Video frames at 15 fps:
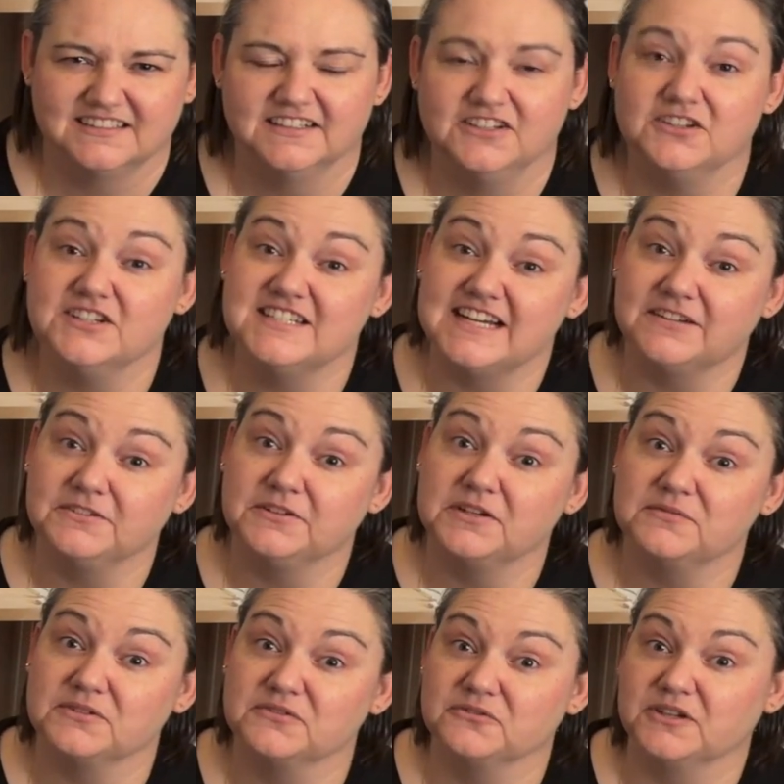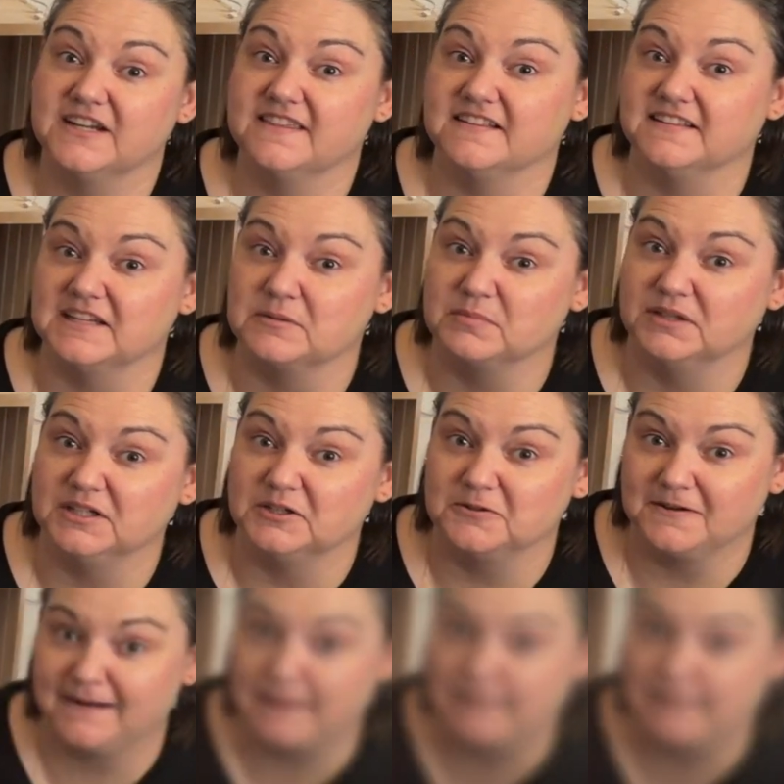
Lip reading: You can download it for free in the link below.